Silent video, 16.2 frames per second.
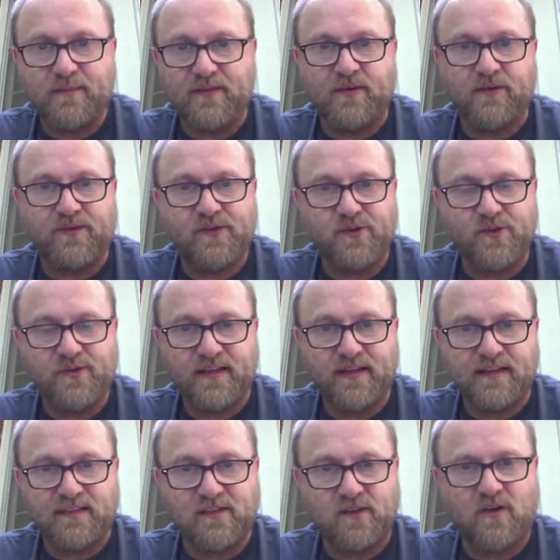They'll do
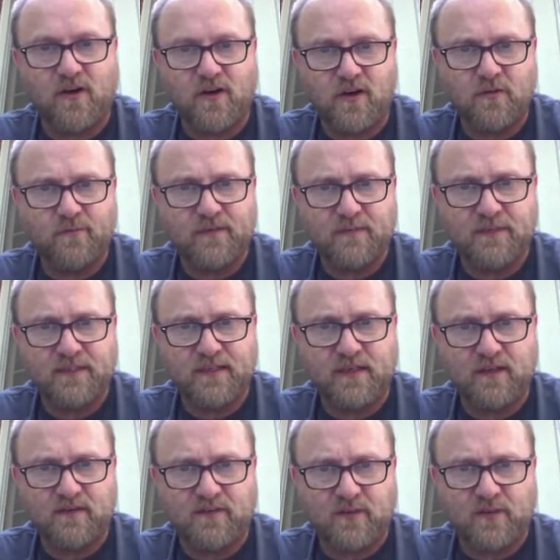things. They'll harm
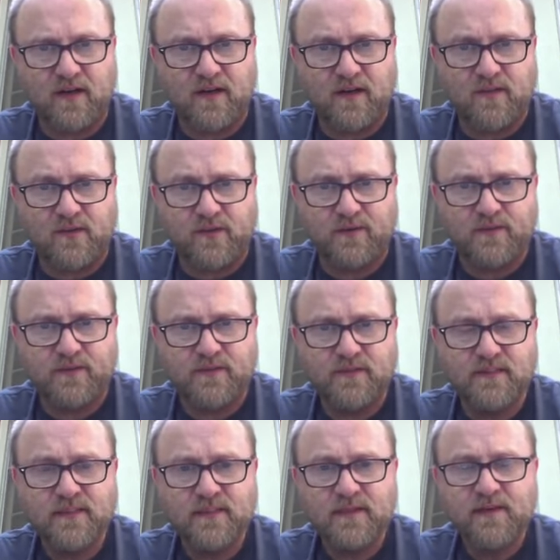themselves or others.
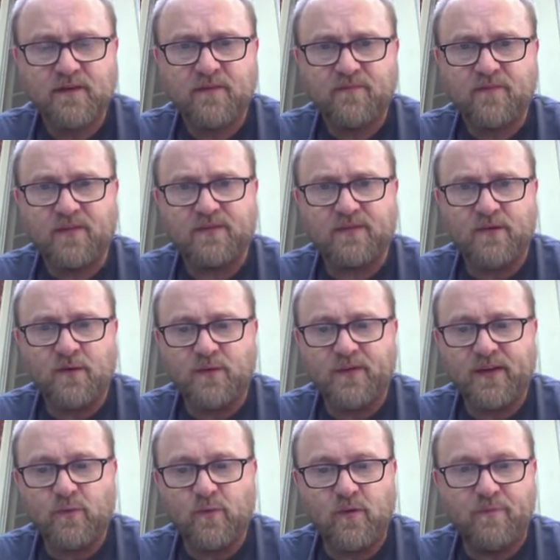So
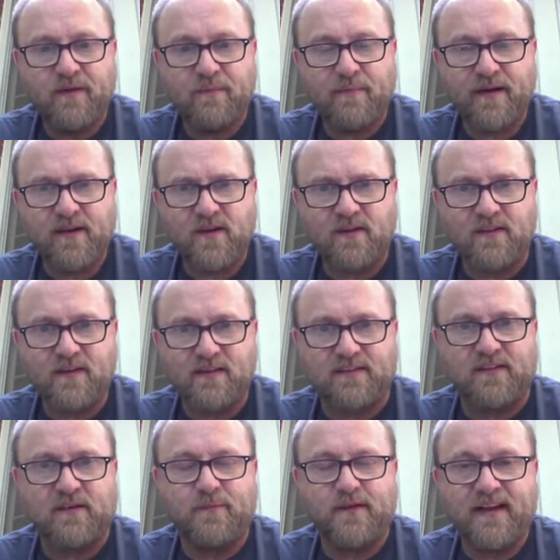they won't be
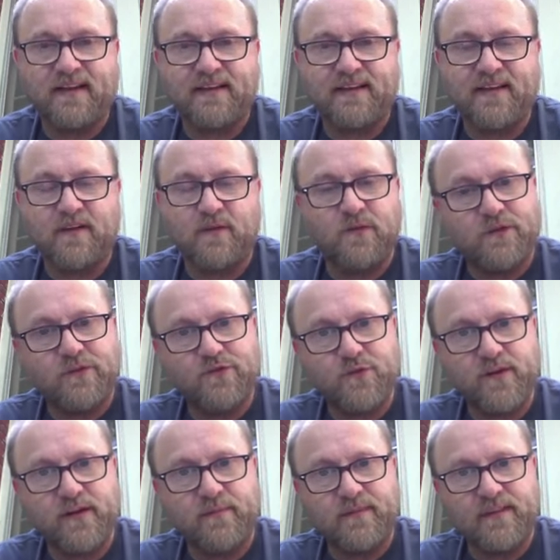paralyzed. They'll be acting out of the
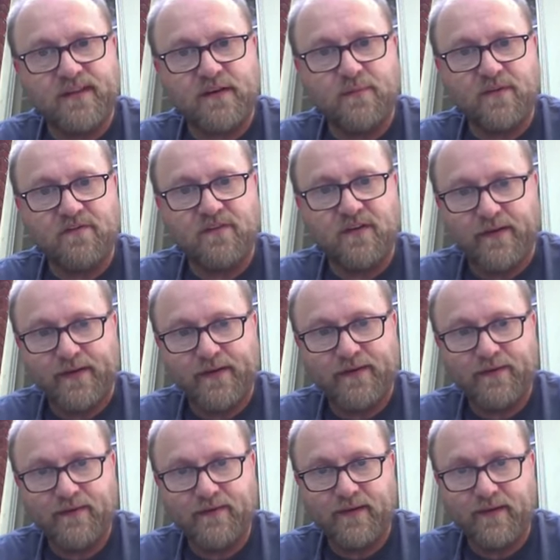dream, and that can be very,
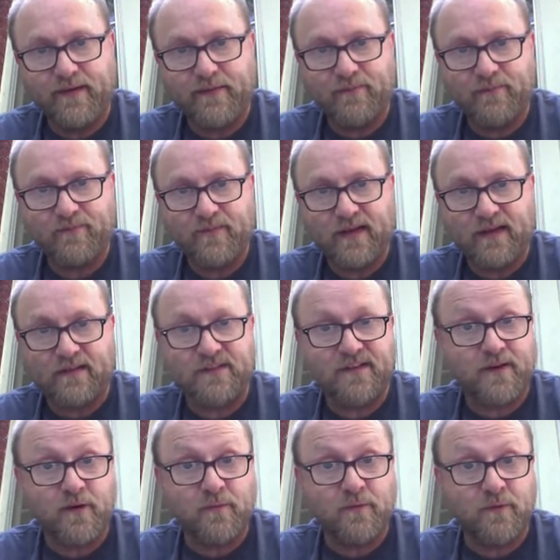
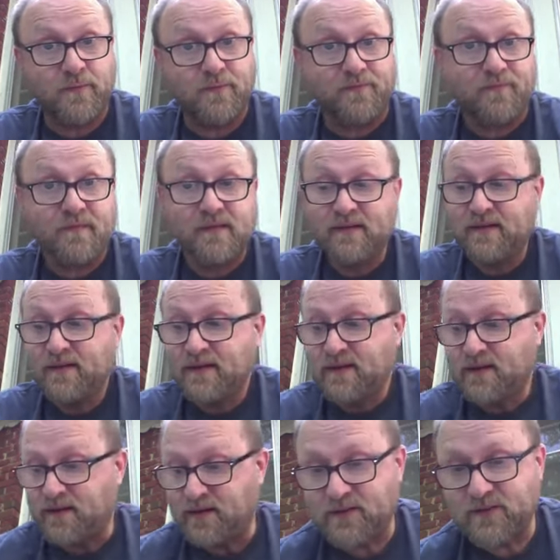terrible.
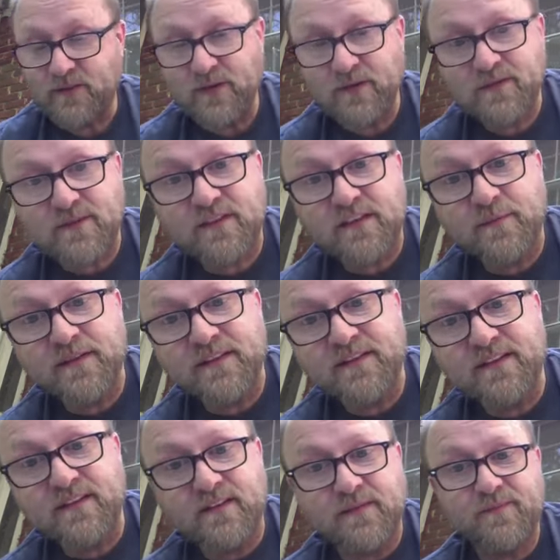So those are some of
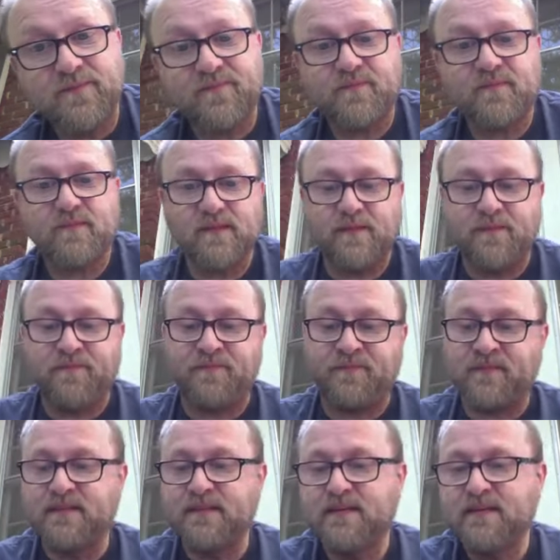the
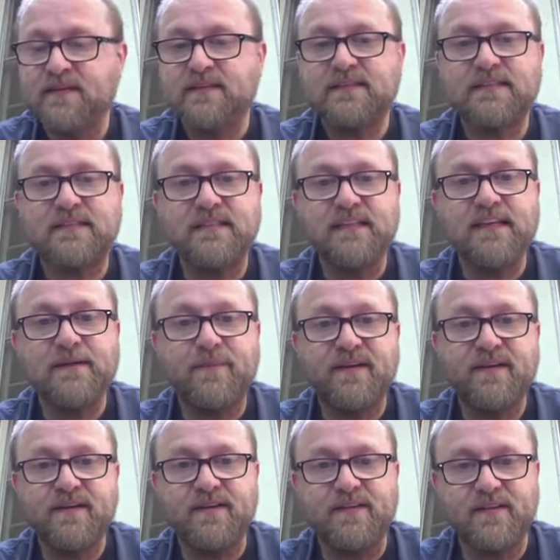sleep
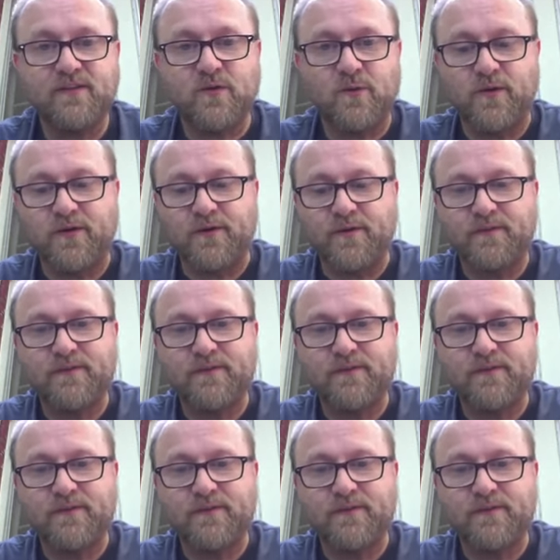disorders.